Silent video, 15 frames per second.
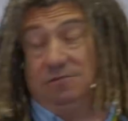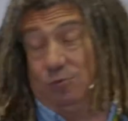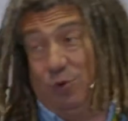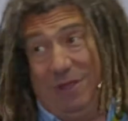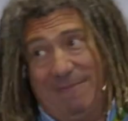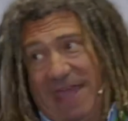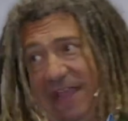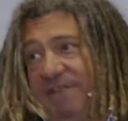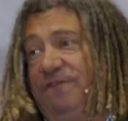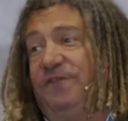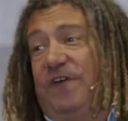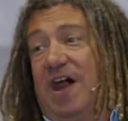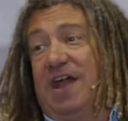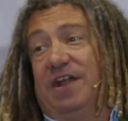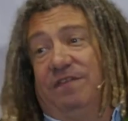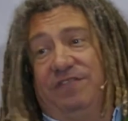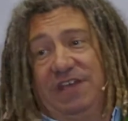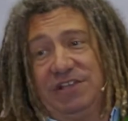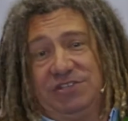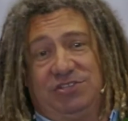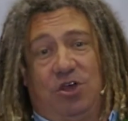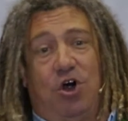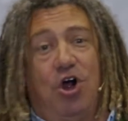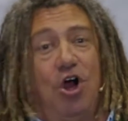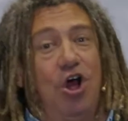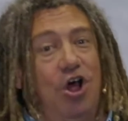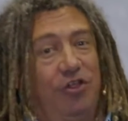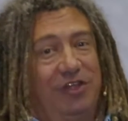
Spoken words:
we make fun of this all the